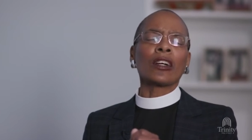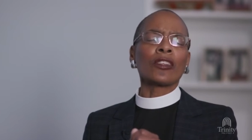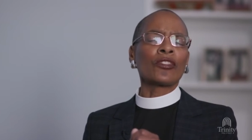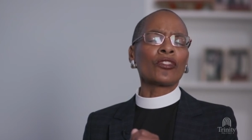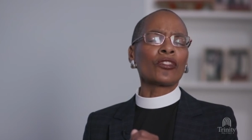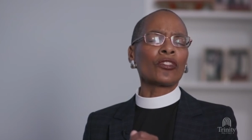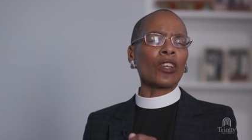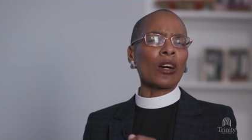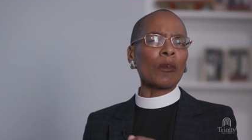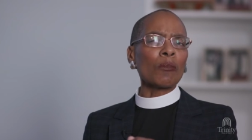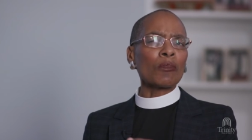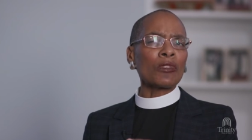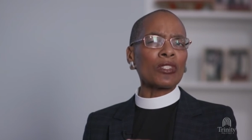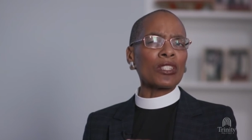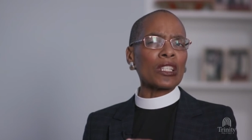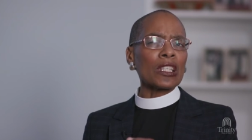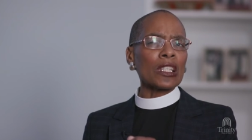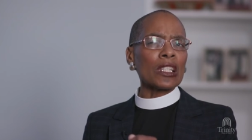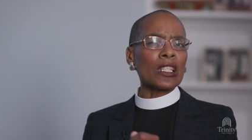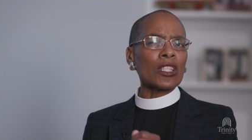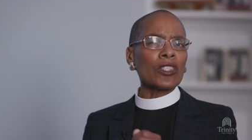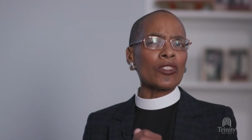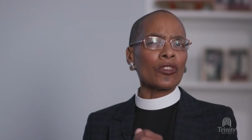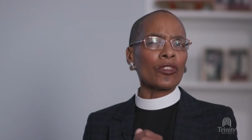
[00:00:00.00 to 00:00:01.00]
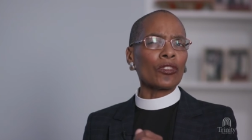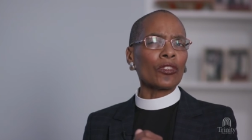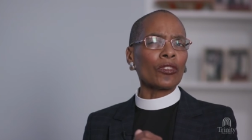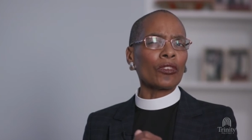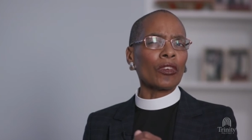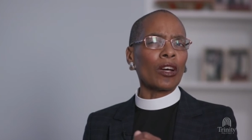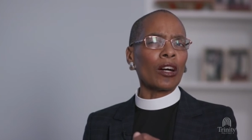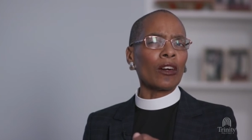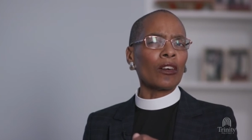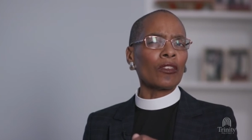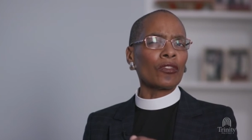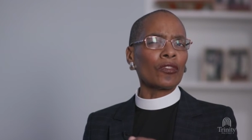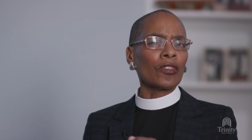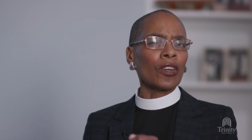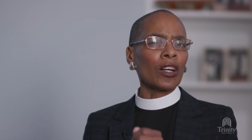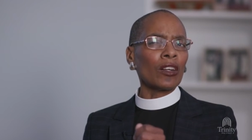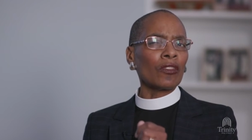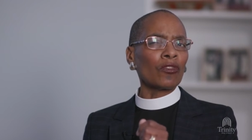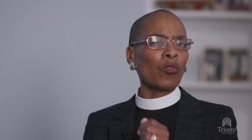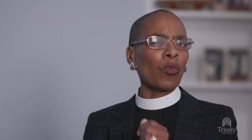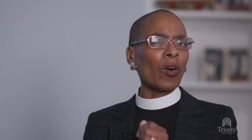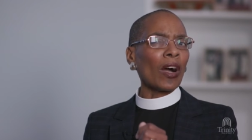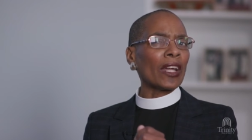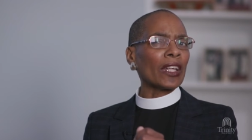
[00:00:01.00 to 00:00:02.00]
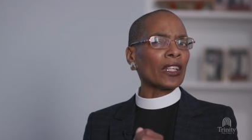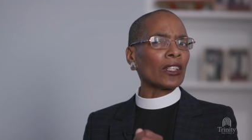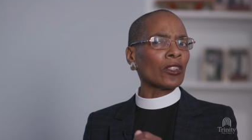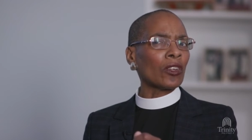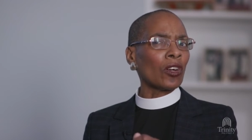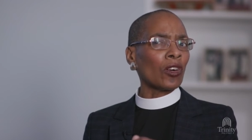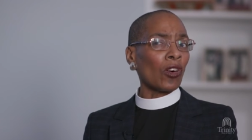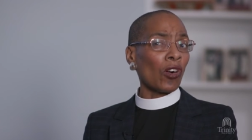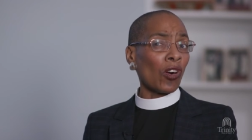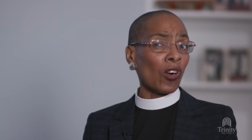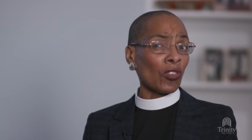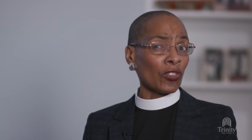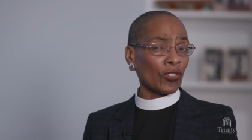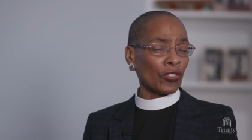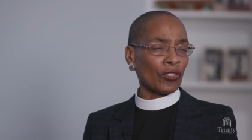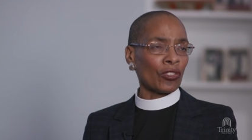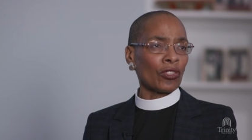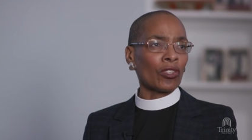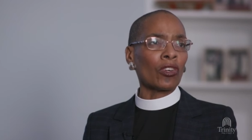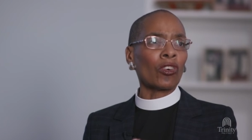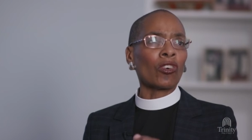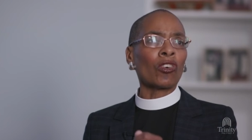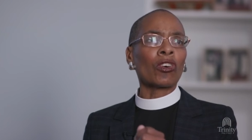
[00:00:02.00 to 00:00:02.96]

assumptions or, of, of white culture yes.